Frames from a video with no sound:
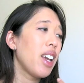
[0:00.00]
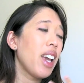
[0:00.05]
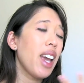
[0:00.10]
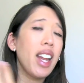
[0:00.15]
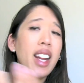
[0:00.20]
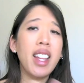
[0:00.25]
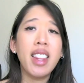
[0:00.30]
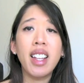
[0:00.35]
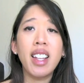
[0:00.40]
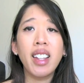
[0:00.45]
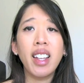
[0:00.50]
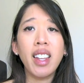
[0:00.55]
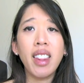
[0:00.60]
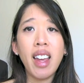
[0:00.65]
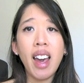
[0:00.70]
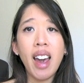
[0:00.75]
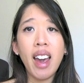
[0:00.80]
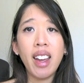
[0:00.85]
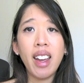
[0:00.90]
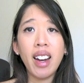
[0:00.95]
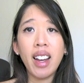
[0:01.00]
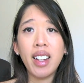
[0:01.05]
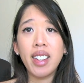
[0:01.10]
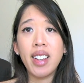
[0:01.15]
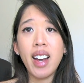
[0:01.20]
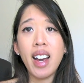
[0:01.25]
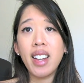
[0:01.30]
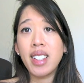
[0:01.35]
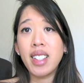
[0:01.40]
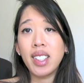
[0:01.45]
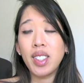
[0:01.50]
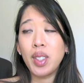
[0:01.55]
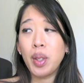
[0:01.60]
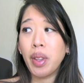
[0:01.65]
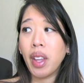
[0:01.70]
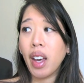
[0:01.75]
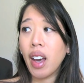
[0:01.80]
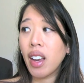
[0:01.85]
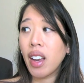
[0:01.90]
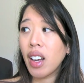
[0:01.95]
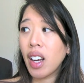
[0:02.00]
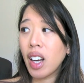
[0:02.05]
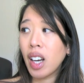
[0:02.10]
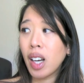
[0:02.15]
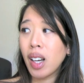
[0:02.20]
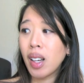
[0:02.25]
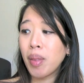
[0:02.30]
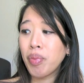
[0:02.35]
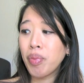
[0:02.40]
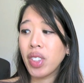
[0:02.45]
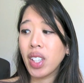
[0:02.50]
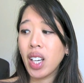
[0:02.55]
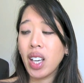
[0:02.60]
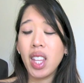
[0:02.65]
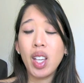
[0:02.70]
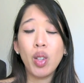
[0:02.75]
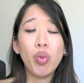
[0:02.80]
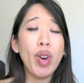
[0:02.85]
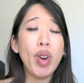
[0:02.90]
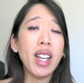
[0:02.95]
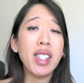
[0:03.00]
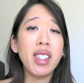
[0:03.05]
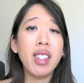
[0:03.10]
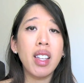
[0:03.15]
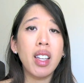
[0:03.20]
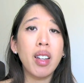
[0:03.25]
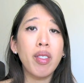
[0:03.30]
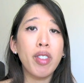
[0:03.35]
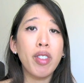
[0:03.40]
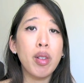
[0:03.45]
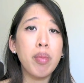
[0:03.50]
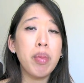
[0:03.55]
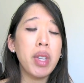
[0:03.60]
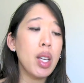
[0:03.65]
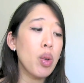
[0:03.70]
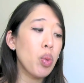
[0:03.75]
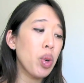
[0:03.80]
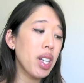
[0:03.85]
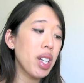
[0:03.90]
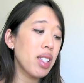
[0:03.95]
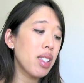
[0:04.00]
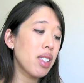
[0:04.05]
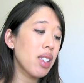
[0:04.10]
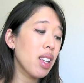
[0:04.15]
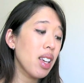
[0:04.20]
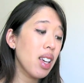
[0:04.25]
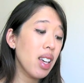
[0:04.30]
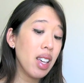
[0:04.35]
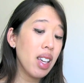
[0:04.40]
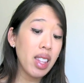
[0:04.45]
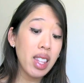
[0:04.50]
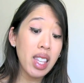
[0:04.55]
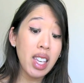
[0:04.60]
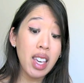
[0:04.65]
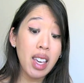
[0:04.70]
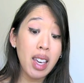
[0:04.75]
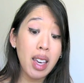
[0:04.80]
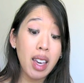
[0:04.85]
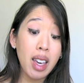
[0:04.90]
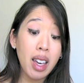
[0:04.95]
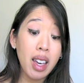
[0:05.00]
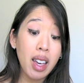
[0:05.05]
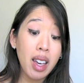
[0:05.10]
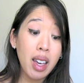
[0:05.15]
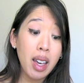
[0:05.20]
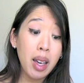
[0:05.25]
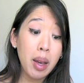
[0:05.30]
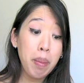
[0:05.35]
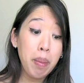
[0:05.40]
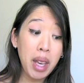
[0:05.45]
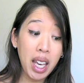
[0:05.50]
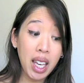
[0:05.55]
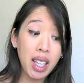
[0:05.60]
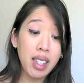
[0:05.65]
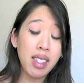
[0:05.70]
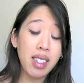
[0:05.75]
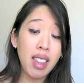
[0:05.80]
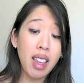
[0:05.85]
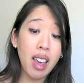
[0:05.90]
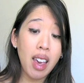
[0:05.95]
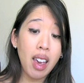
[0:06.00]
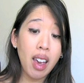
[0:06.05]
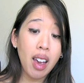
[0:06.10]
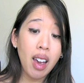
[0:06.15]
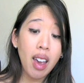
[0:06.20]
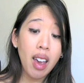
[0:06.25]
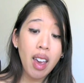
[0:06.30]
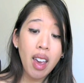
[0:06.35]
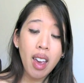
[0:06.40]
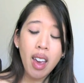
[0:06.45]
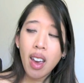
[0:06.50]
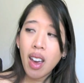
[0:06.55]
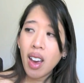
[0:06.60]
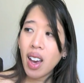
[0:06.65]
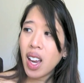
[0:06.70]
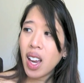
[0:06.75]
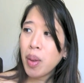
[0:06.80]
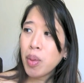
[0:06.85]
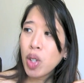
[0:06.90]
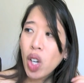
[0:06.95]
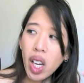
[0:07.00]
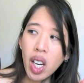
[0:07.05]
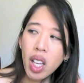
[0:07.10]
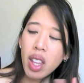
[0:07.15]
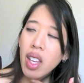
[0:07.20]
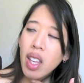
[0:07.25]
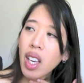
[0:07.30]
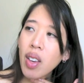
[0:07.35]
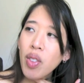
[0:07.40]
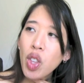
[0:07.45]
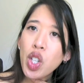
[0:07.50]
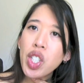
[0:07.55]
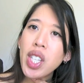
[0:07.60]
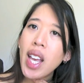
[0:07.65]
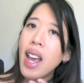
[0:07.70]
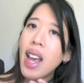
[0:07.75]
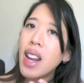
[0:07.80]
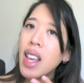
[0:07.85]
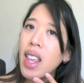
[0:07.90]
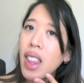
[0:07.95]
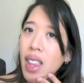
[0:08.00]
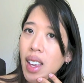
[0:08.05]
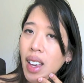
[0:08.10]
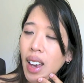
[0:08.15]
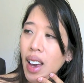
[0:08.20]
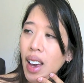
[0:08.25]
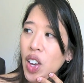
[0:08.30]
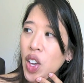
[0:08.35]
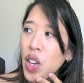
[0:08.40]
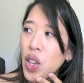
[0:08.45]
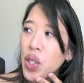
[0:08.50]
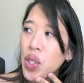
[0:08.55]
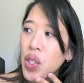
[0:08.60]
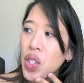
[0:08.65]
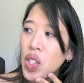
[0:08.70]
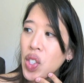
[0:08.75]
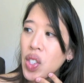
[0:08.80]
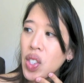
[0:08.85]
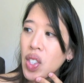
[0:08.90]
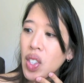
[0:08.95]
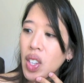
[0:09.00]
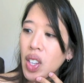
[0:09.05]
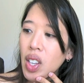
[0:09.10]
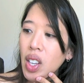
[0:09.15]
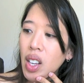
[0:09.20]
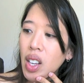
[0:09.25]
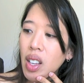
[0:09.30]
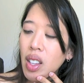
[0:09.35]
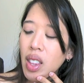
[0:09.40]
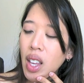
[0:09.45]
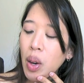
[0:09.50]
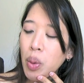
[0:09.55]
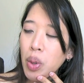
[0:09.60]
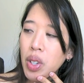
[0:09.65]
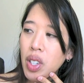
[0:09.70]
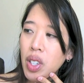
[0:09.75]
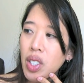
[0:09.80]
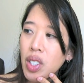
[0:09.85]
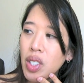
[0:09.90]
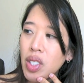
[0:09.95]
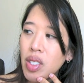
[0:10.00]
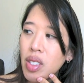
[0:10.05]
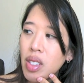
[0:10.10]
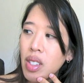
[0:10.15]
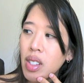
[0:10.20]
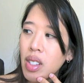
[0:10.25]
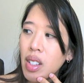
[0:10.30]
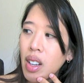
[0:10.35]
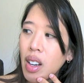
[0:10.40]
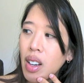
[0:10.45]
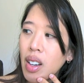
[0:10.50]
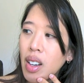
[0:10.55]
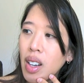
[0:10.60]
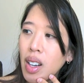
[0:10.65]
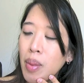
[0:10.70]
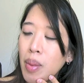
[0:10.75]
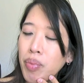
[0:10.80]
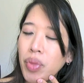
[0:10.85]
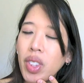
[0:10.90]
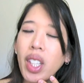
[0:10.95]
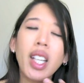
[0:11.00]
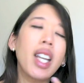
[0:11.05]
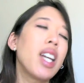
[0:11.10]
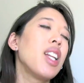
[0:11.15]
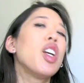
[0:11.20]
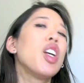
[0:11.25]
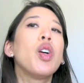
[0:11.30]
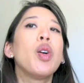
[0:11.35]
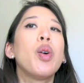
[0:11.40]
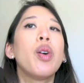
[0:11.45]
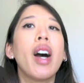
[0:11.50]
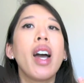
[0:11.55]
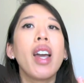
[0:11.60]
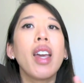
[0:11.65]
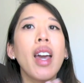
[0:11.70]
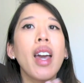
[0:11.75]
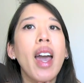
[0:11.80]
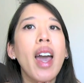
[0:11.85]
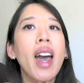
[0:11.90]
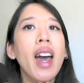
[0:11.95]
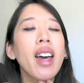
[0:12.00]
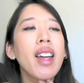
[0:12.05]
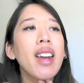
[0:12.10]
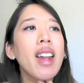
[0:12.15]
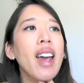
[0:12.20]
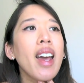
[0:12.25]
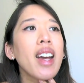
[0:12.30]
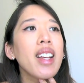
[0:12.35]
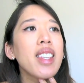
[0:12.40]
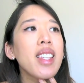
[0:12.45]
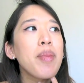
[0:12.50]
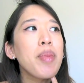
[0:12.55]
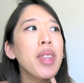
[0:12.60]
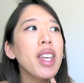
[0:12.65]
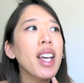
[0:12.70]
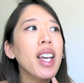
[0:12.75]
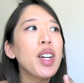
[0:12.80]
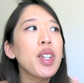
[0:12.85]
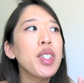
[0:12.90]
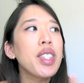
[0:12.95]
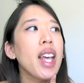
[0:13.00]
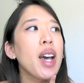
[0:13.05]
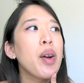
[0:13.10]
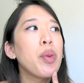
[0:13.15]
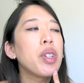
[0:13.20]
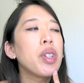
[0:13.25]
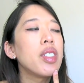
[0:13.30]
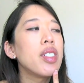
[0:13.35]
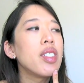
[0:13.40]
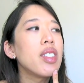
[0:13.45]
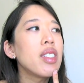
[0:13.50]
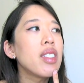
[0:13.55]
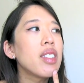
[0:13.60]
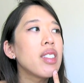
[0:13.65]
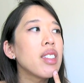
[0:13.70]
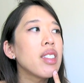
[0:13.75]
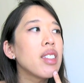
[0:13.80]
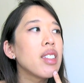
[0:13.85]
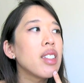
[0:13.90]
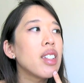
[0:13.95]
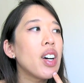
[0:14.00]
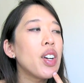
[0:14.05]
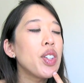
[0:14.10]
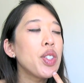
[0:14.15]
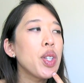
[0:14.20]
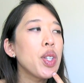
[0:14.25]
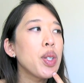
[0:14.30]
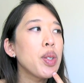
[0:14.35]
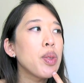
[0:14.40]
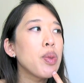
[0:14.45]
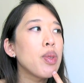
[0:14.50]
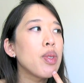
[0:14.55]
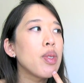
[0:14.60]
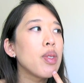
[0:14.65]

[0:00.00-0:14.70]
anything like that and I, I didn't do that. Um, I think resting for me was the biggest thing. And I'm trying to think if there's anything else that was um, like I know I had I had something else that was also